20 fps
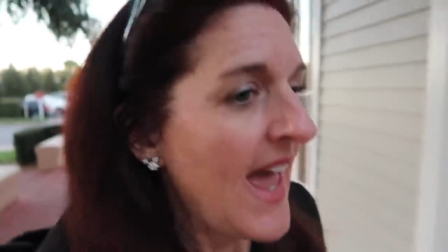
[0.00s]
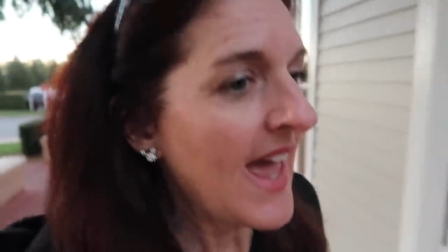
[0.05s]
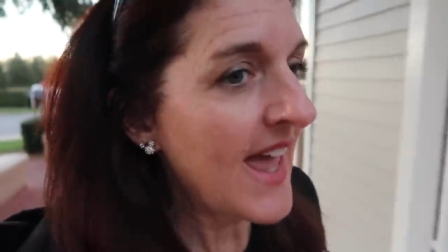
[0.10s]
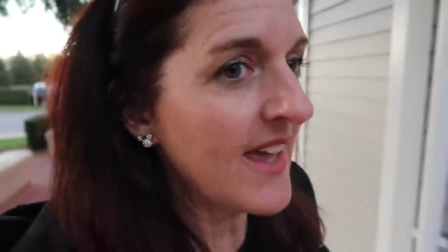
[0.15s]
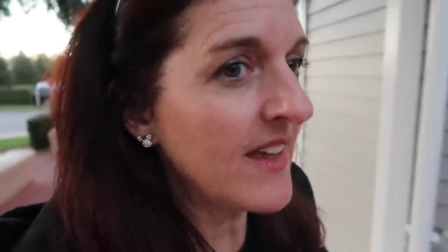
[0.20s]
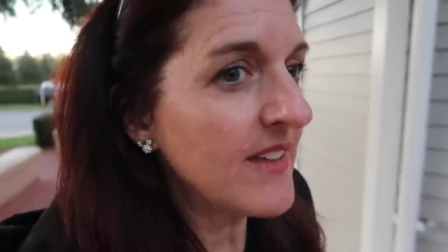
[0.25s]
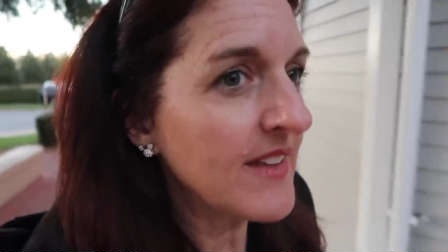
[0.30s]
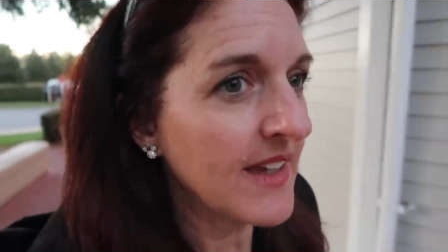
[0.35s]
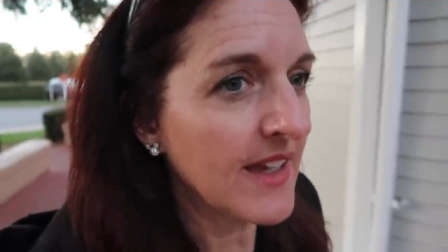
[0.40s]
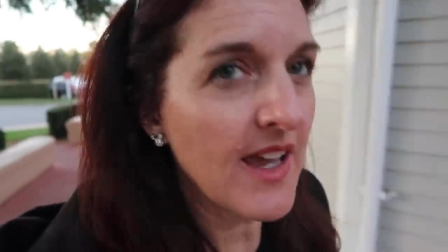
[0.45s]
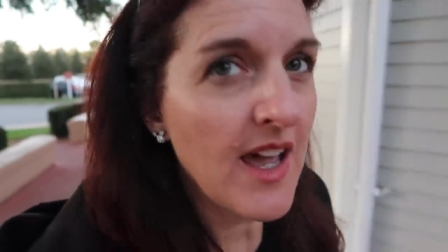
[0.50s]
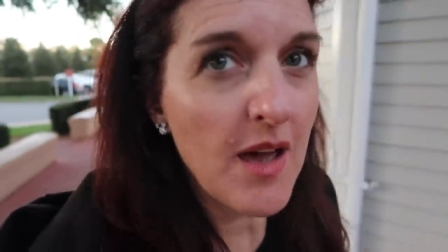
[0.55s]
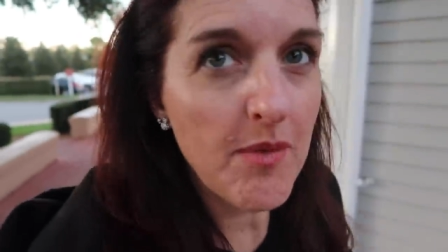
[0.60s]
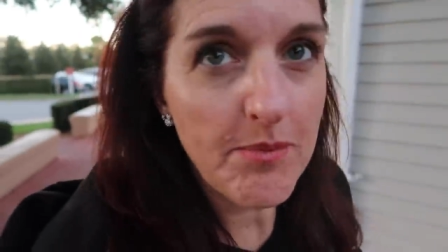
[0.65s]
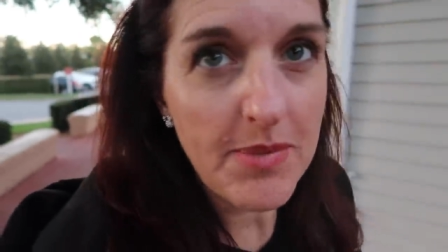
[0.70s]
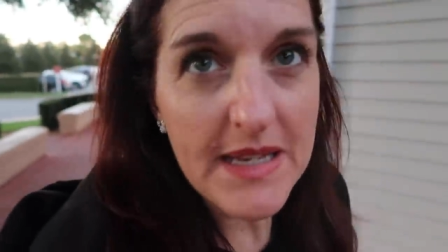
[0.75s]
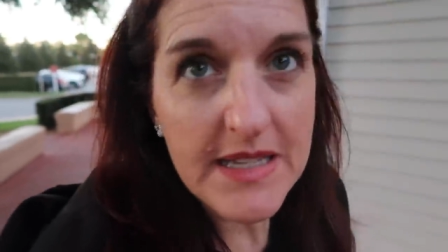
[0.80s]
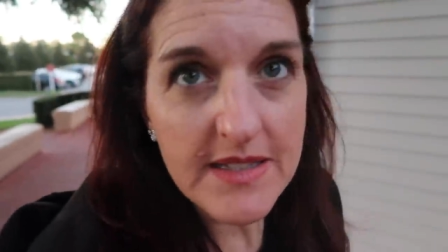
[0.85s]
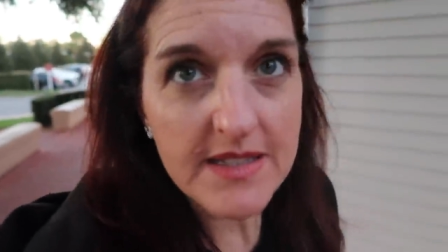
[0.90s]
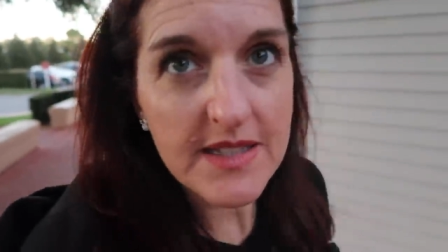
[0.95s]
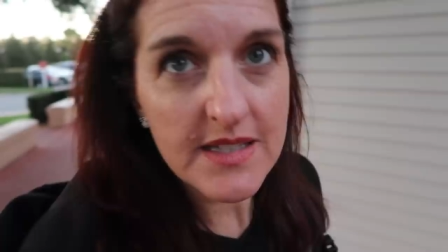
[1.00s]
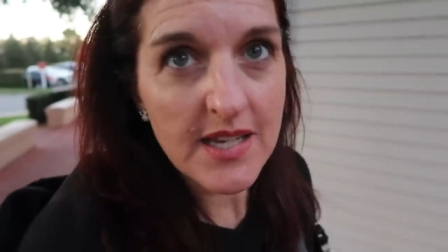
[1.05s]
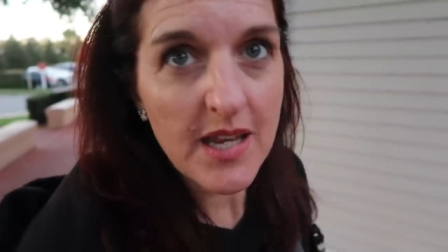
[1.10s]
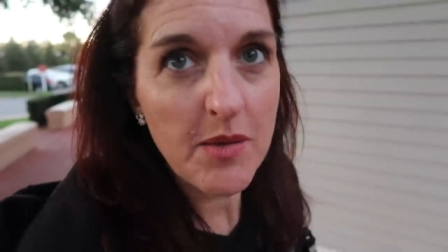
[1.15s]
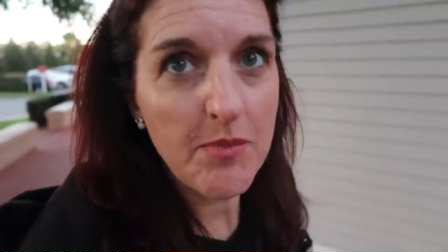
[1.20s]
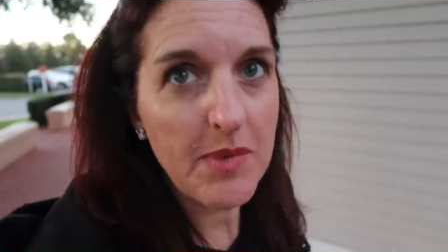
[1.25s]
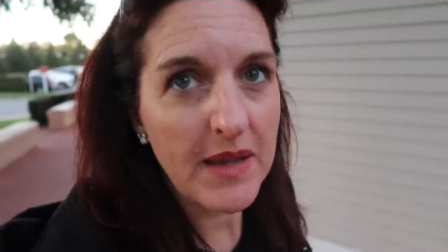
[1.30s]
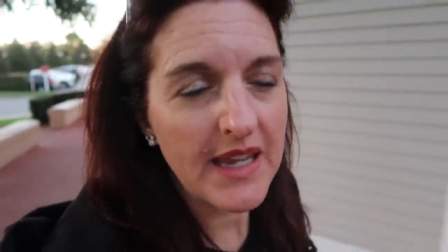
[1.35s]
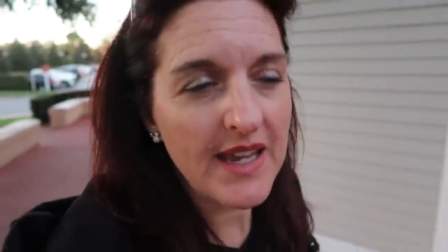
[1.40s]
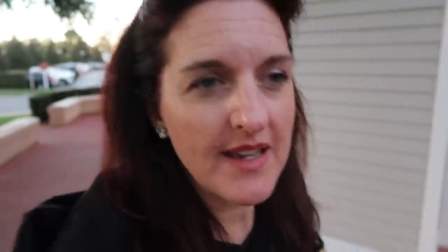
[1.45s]
Ale and Compass
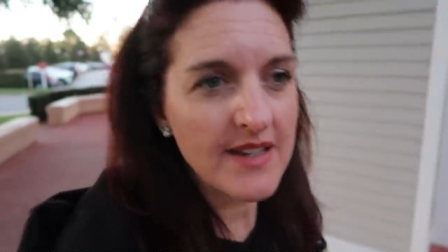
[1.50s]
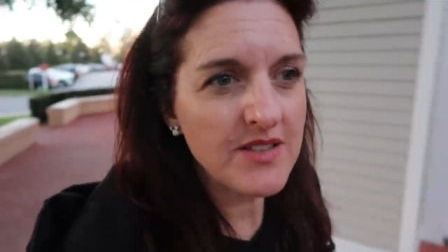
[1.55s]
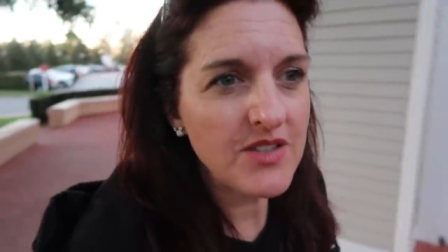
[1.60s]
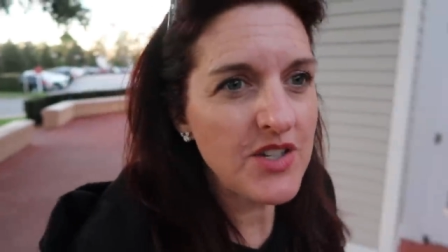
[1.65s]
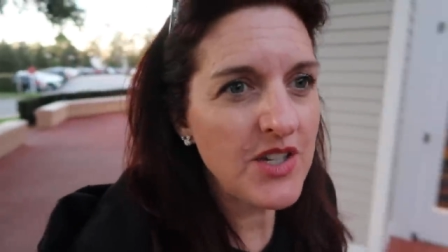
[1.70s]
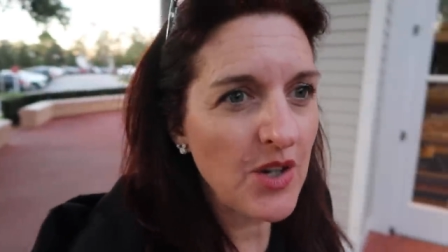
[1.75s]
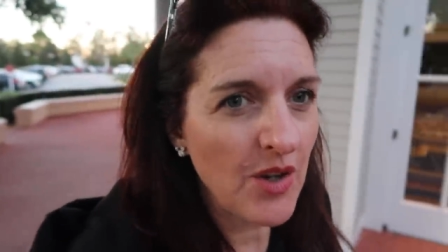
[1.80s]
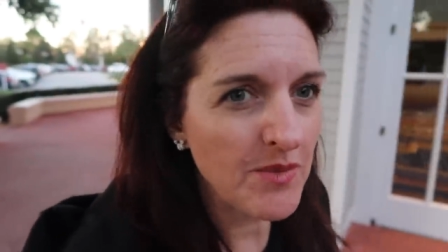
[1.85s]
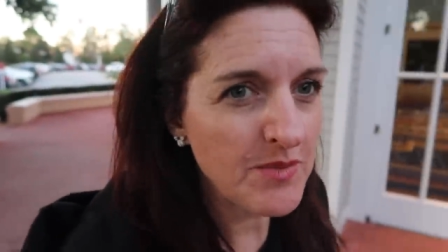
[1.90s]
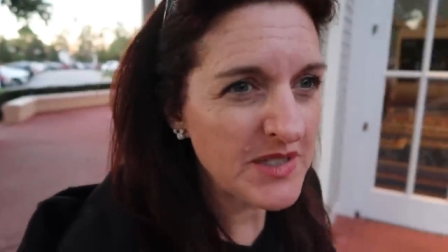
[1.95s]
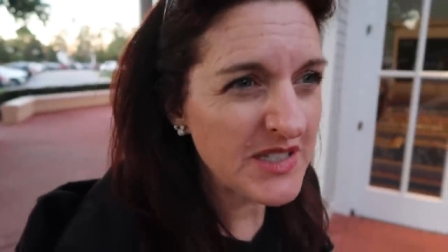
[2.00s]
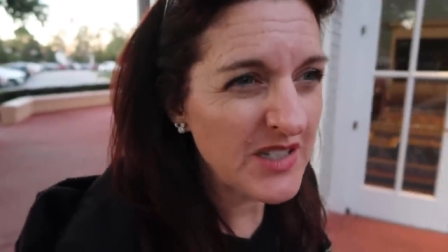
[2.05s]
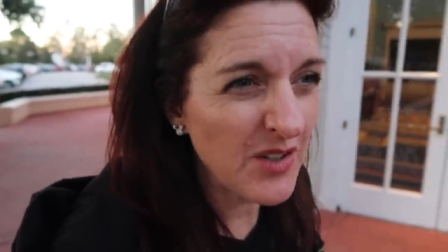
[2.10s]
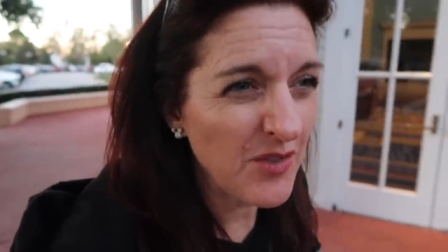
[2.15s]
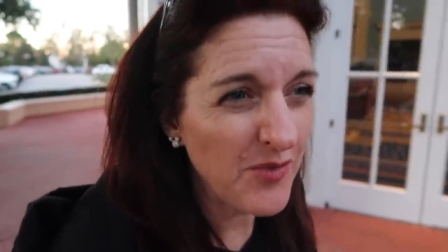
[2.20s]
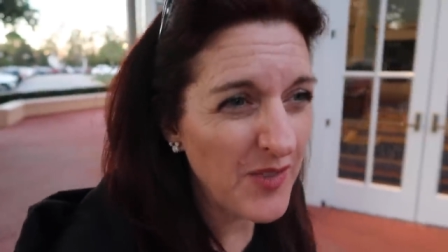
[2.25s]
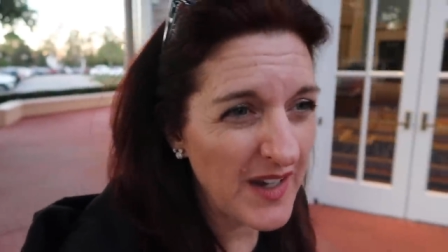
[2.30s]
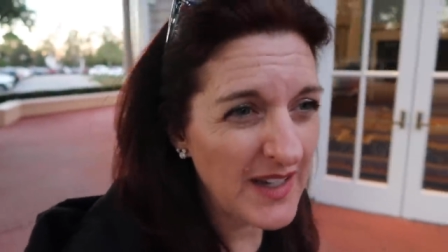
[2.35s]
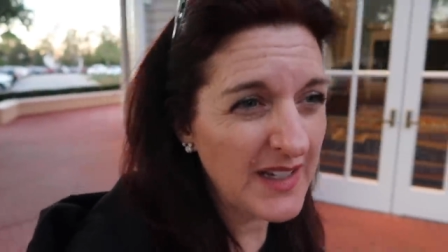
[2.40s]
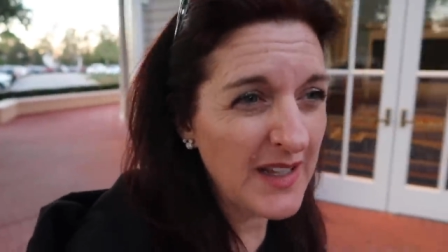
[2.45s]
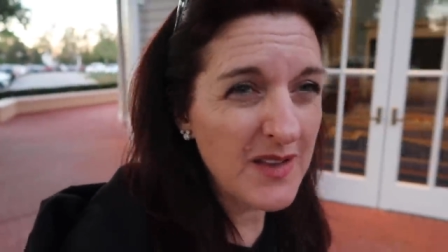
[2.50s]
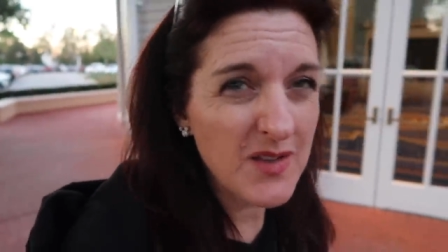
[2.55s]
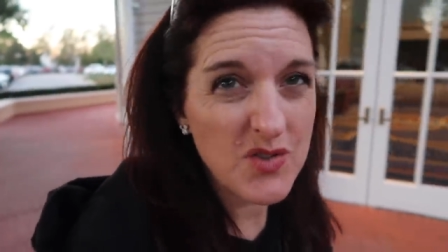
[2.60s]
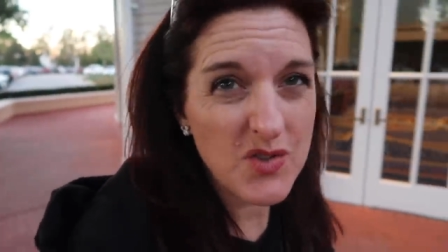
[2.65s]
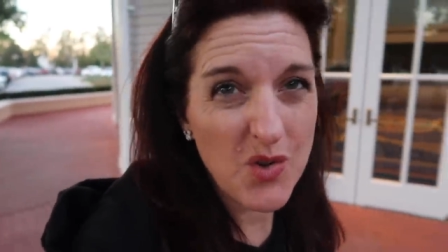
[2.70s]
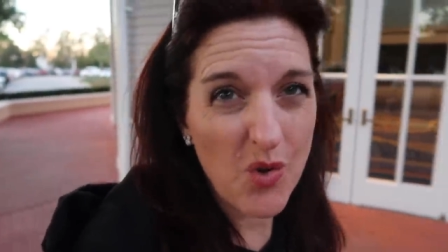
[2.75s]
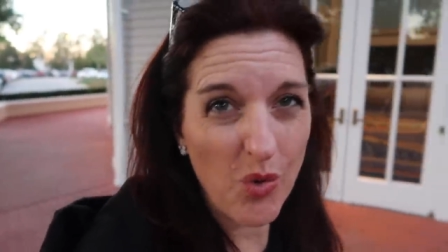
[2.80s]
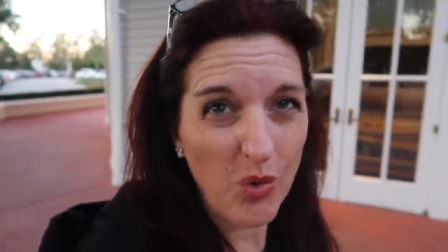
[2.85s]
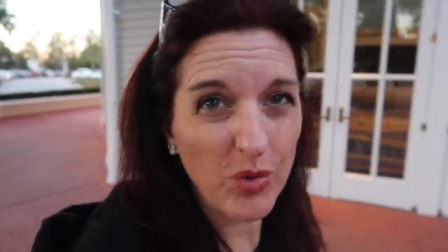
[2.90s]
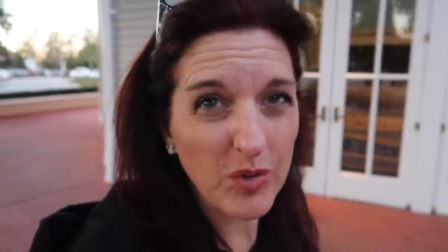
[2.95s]
because, you know, I'm still fighting
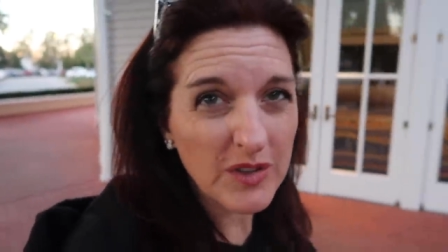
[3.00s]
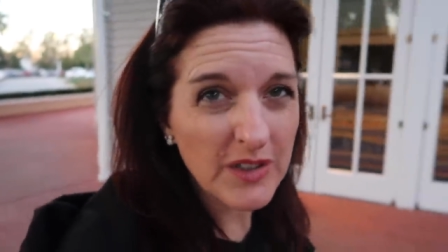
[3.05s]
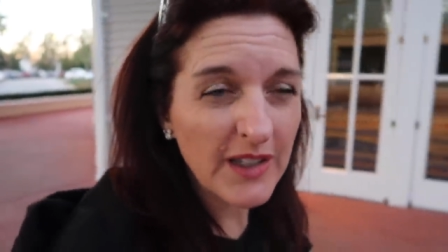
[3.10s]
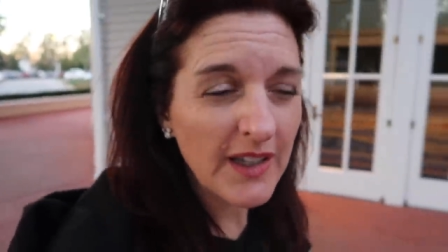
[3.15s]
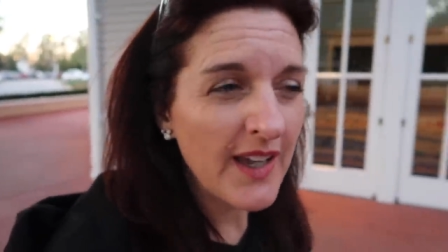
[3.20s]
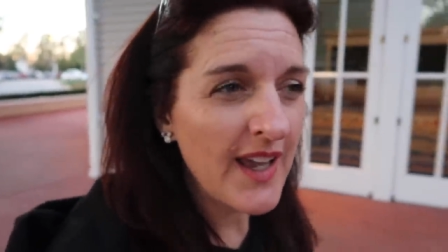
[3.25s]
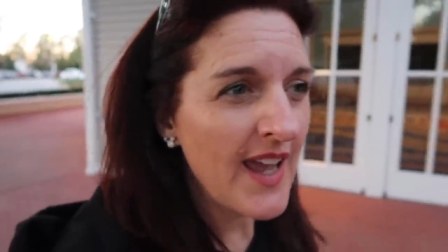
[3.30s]
this cold